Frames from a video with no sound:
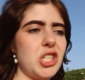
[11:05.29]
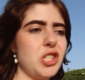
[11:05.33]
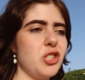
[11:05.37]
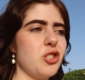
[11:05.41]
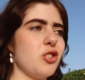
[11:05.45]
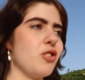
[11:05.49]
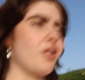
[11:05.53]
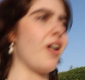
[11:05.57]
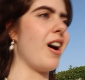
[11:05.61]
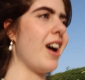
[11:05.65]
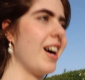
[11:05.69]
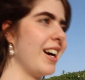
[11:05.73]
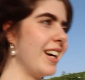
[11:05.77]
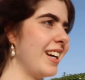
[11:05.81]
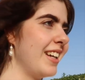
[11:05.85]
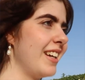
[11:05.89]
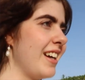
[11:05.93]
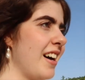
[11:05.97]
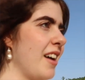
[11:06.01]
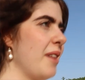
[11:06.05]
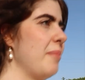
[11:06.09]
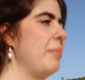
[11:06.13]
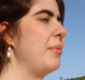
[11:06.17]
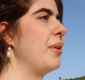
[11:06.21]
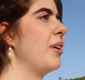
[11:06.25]
dried
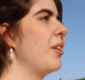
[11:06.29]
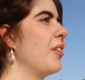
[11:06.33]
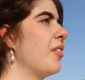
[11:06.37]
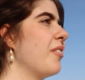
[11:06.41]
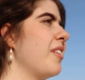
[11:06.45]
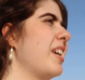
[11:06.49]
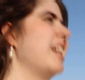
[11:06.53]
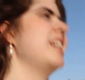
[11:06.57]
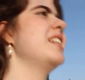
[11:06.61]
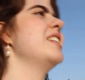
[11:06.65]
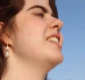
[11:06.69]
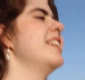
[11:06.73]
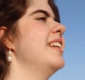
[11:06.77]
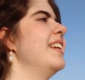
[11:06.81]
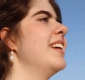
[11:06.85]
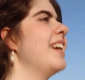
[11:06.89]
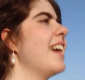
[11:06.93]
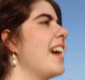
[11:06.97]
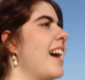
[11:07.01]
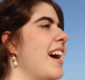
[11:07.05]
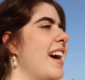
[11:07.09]
up already